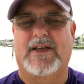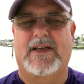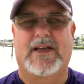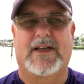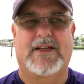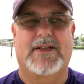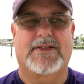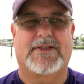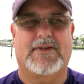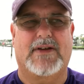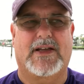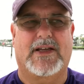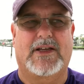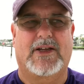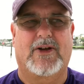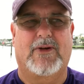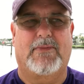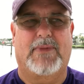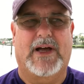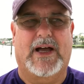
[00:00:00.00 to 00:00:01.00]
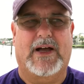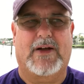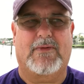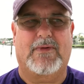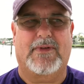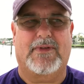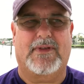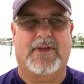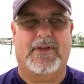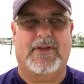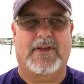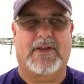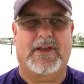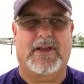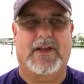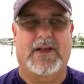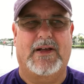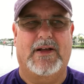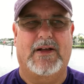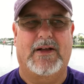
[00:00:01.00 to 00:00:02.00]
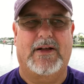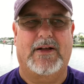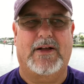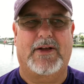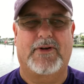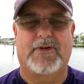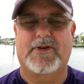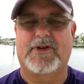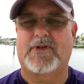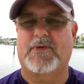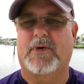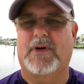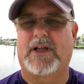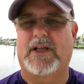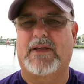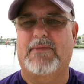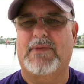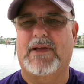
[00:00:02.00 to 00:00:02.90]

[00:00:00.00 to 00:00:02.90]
and so I can go back with 120,